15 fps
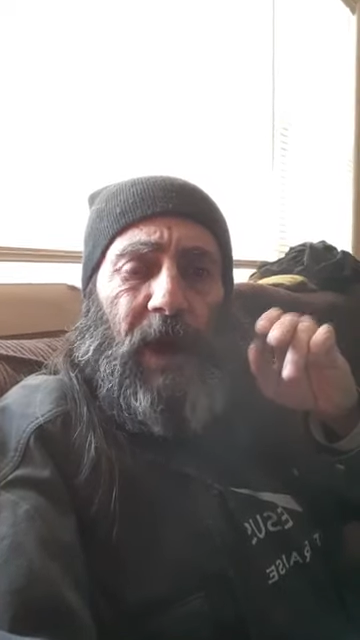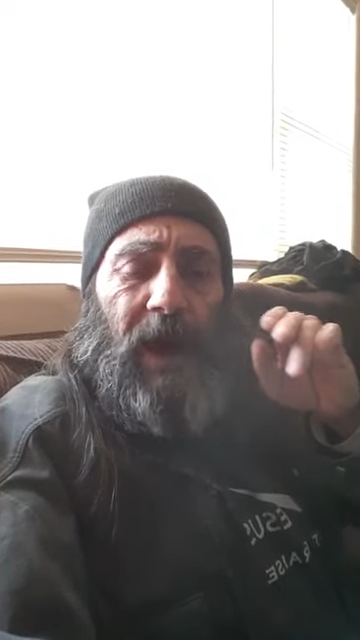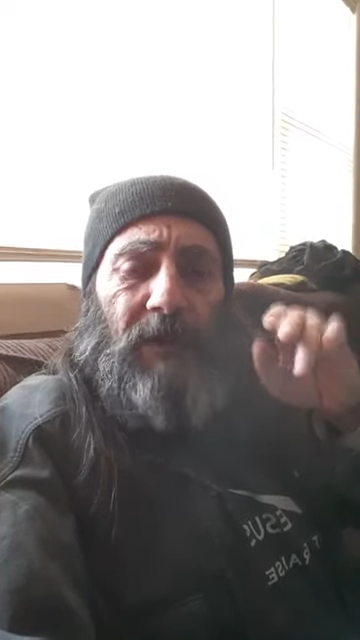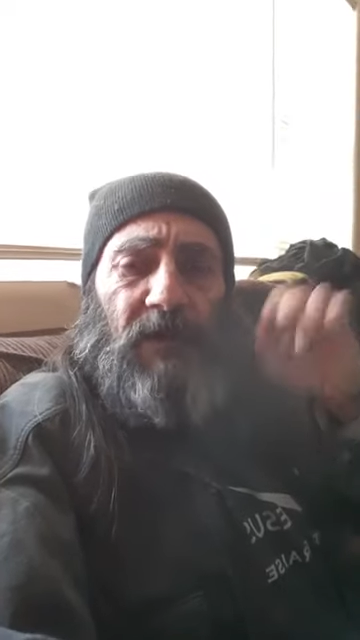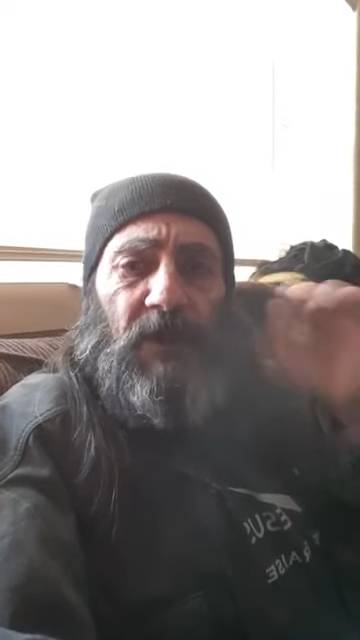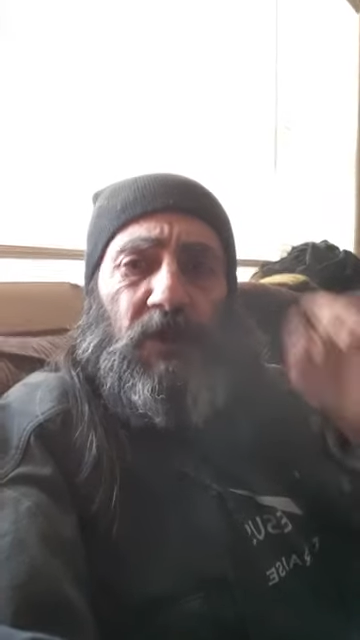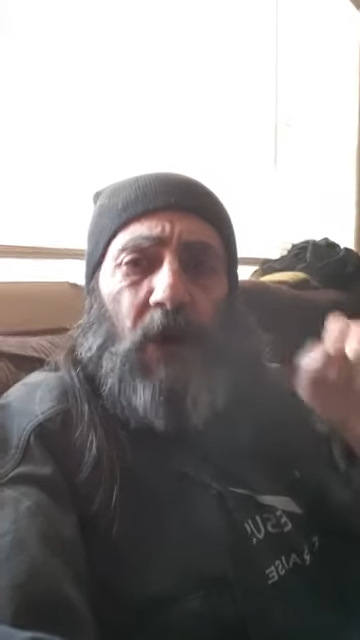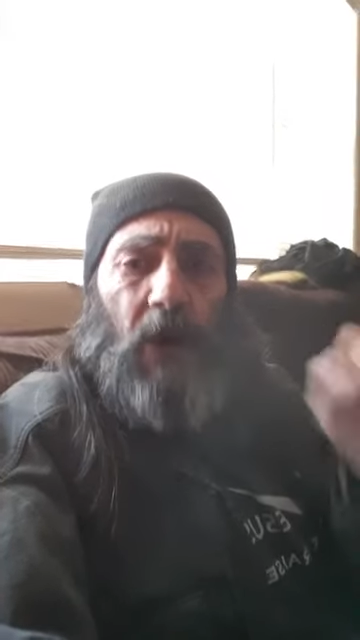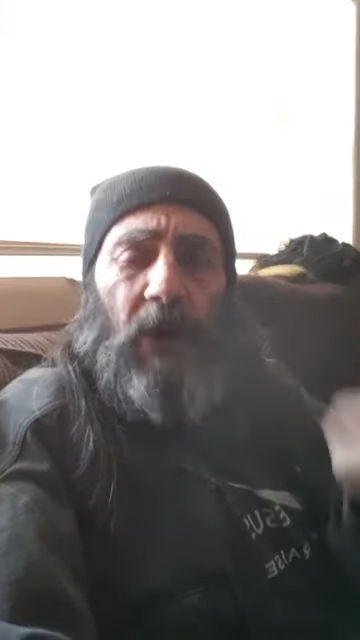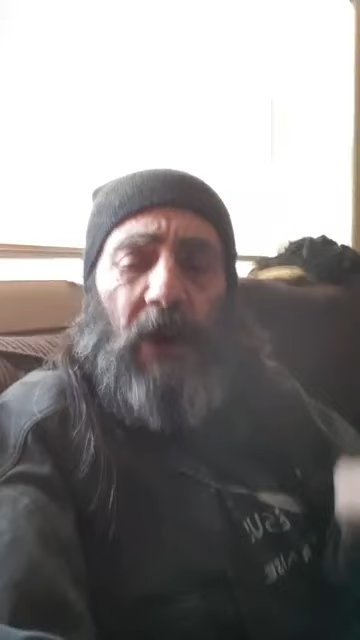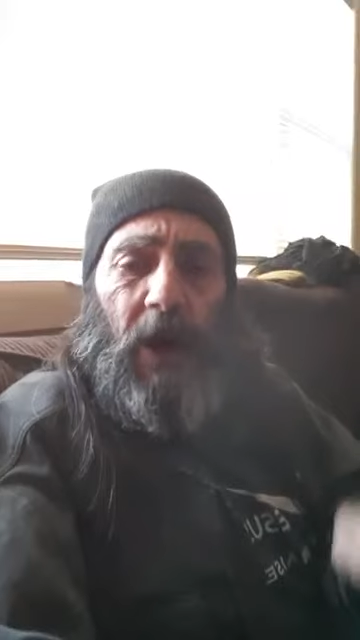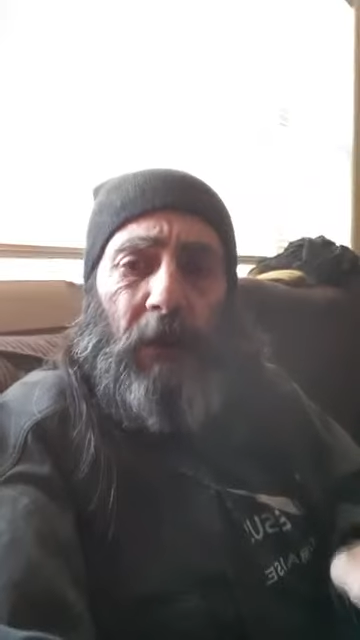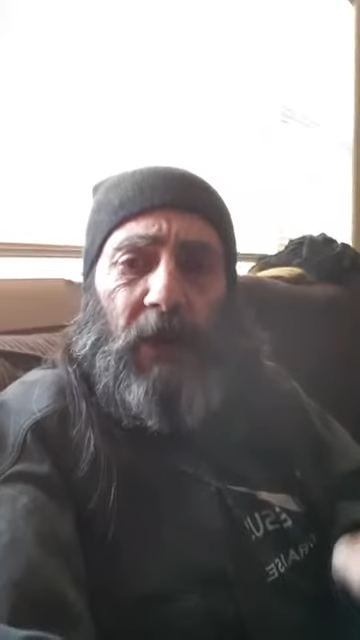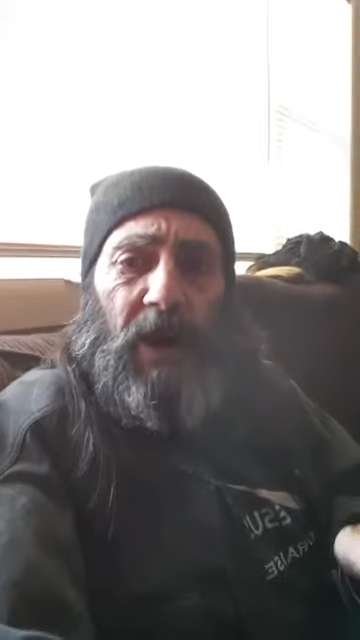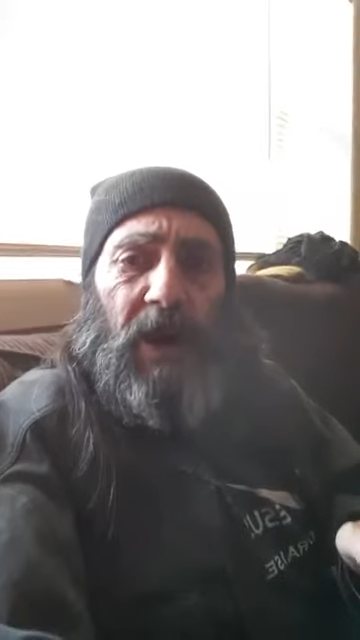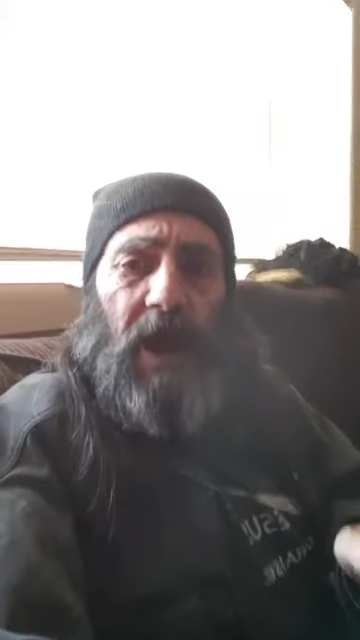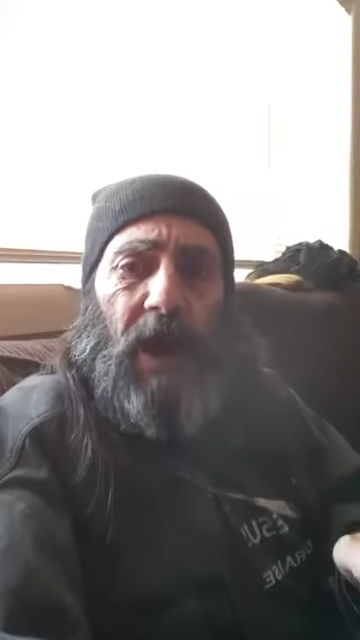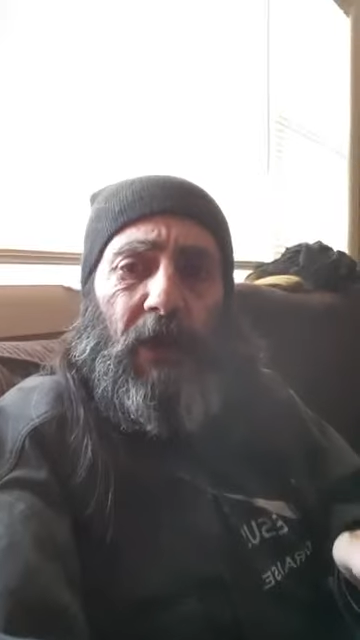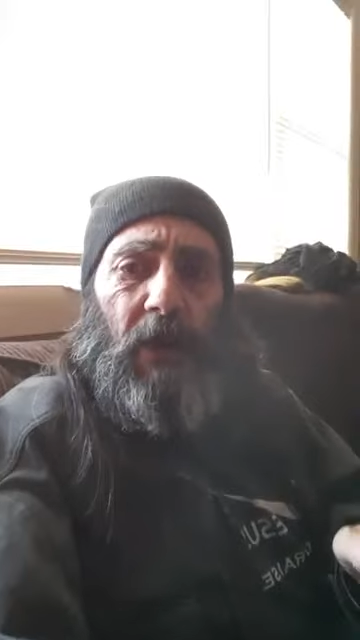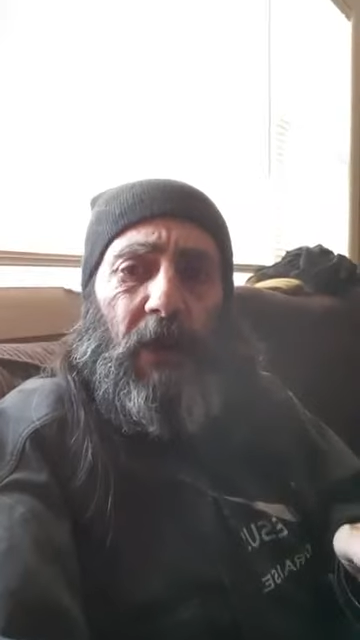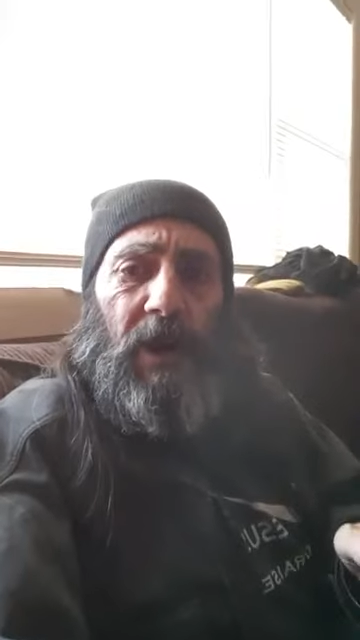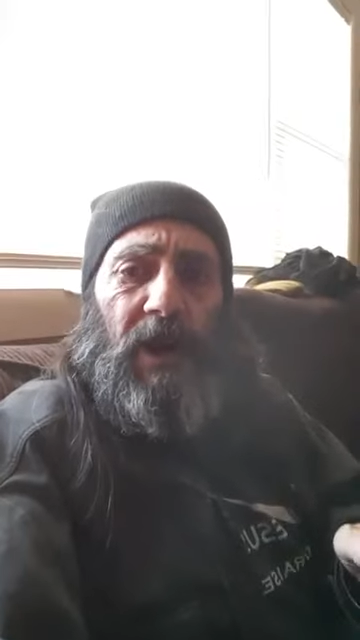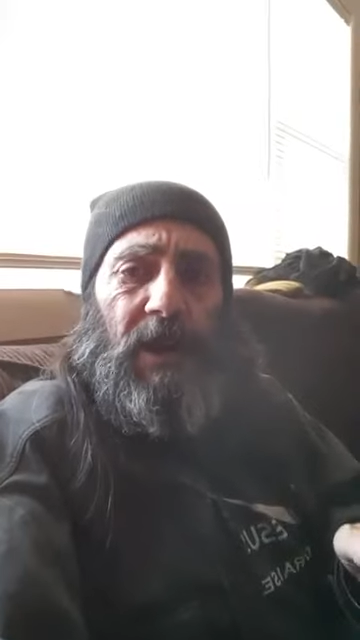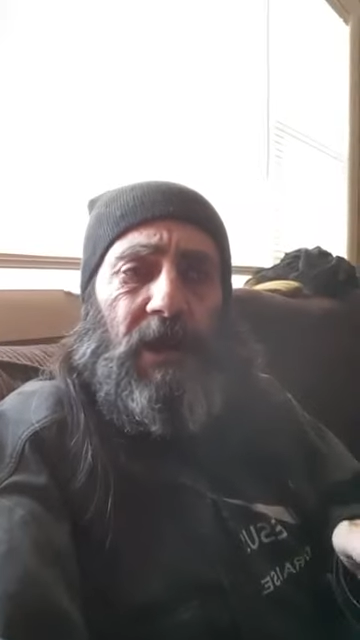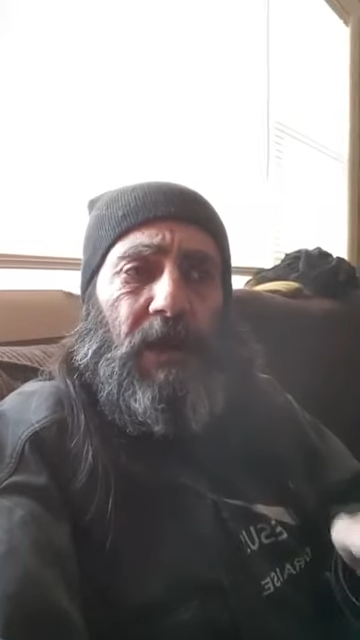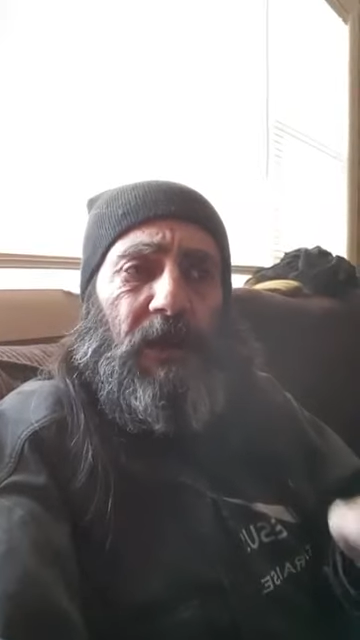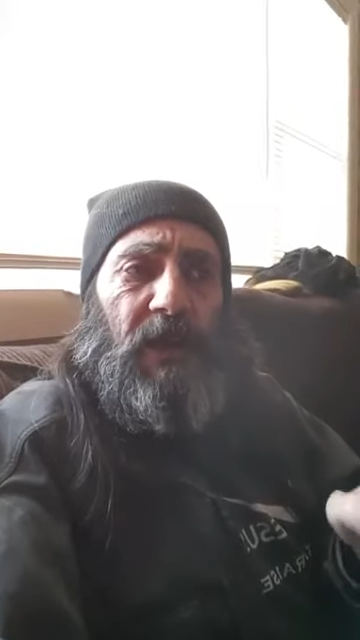to start coming together in